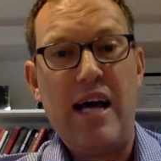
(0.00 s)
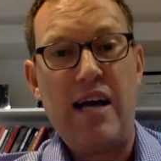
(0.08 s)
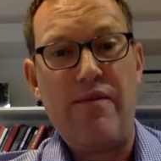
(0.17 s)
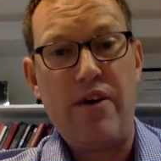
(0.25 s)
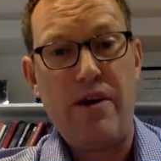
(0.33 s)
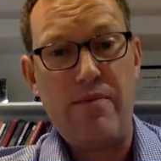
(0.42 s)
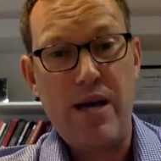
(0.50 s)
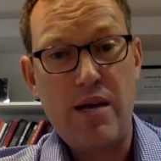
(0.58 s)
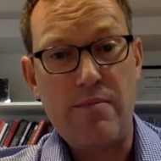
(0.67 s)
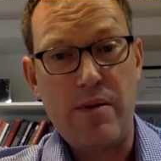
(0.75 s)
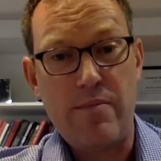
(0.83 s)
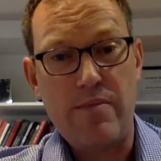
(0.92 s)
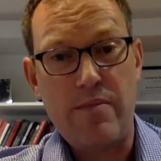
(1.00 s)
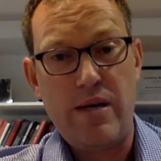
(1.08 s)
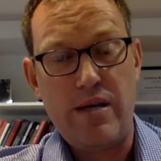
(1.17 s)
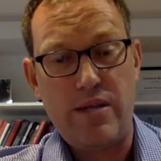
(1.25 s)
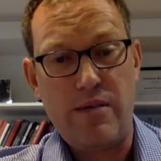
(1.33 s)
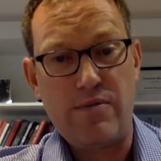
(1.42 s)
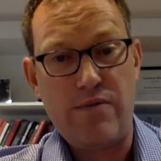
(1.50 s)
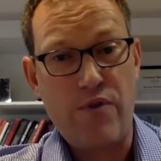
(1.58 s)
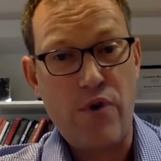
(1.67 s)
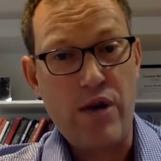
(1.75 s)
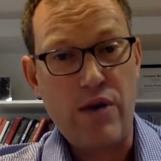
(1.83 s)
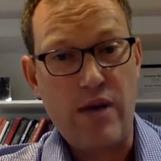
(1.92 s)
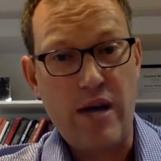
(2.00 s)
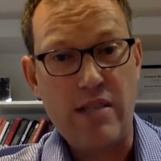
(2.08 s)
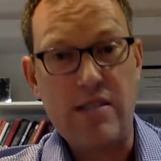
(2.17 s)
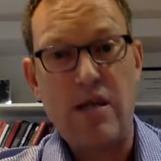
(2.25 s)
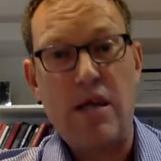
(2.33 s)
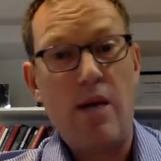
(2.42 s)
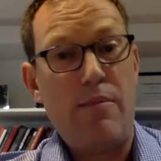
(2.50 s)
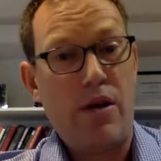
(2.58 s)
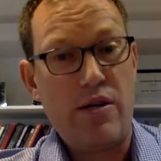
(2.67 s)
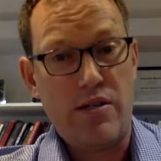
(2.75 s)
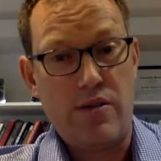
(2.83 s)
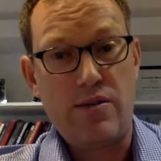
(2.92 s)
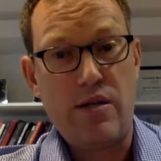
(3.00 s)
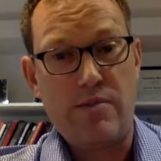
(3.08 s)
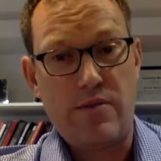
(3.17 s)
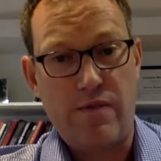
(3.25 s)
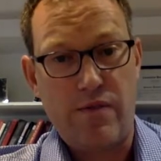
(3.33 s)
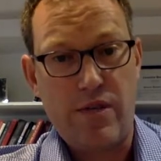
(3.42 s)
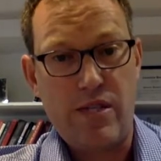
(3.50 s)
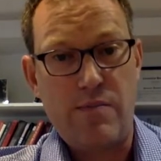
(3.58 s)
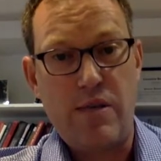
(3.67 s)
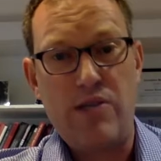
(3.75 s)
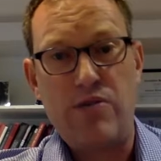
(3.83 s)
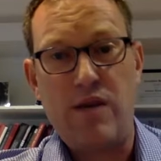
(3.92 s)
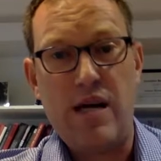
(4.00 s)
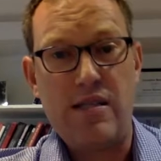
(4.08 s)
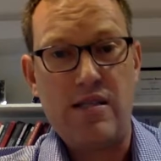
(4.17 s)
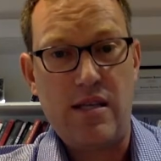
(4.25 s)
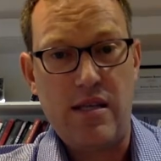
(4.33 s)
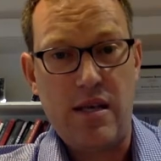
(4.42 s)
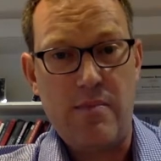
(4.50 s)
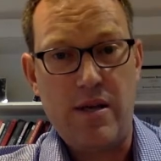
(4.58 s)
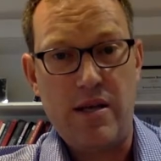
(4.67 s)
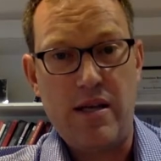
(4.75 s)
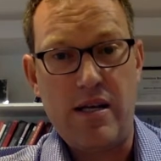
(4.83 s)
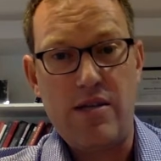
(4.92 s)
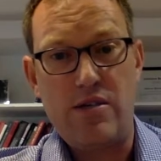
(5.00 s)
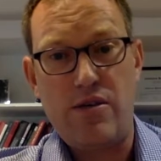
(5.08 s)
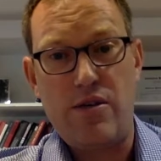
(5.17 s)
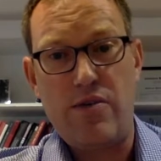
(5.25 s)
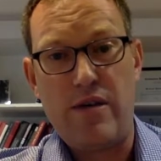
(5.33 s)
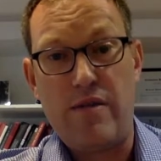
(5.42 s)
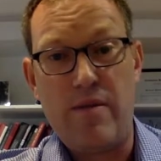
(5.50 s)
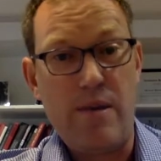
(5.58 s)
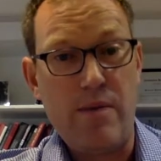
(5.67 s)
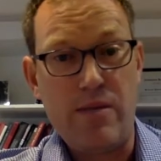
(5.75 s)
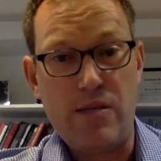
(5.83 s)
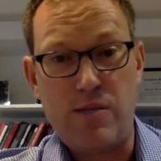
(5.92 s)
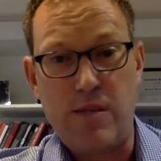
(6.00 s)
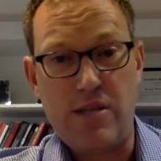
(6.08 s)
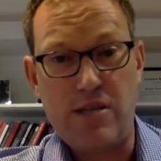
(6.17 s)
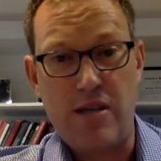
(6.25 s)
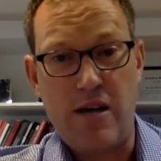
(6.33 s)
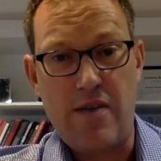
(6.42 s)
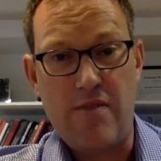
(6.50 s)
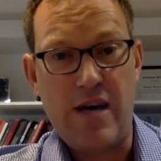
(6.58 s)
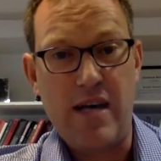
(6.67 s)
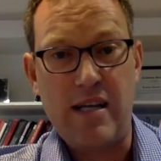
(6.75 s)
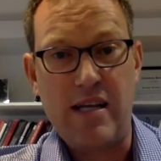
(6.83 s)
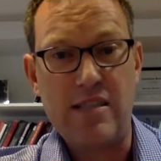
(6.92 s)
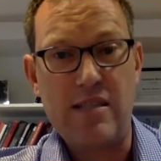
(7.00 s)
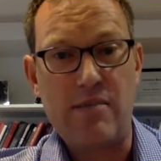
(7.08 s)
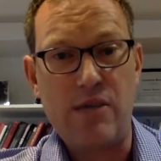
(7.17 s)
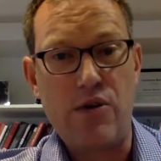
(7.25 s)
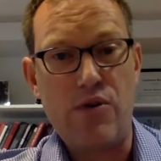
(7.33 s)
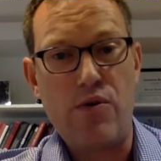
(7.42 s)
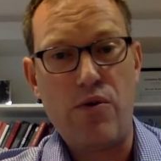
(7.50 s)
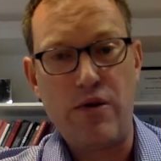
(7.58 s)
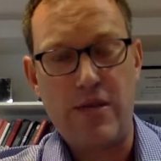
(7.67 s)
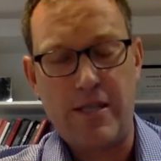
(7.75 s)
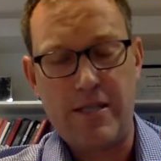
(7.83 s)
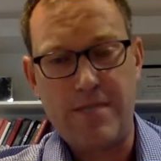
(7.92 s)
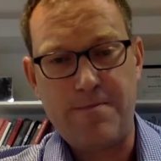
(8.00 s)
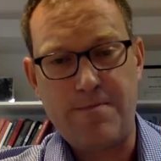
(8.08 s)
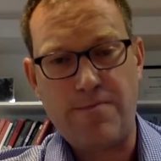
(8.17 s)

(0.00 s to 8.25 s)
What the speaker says: at a very minimum in terms of voting rights, but also in terms of free speech rights and the ability to give a public speech and not violate some local ordinance.